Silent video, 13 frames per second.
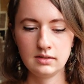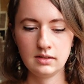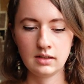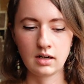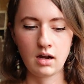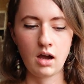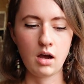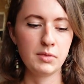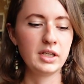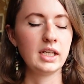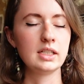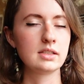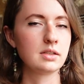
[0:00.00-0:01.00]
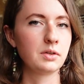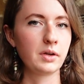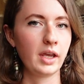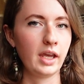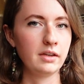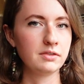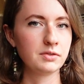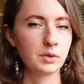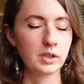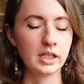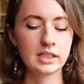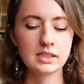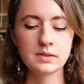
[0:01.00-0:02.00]
accommodates okay for
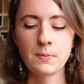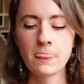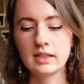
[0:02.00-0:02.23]
it.